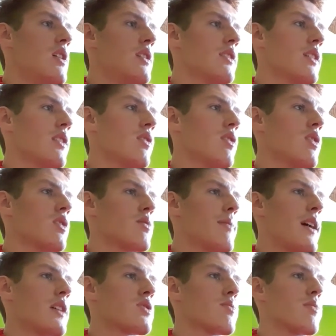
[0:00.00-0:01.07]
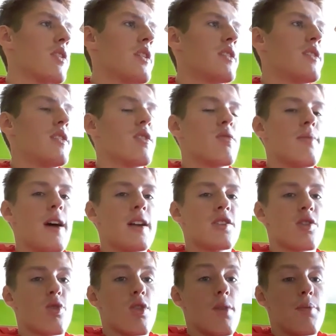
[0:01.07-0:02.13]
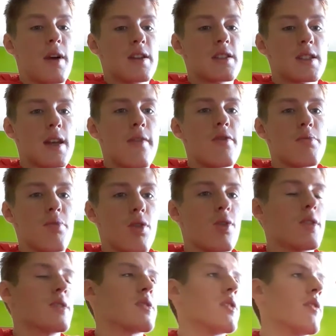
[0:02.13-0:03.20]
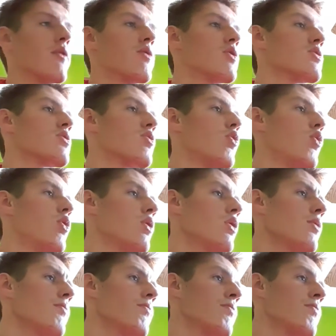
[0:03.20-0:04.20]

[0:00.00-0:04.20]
Taking a look at the matchup right here, the Magic were up by 7 points in the first quarter.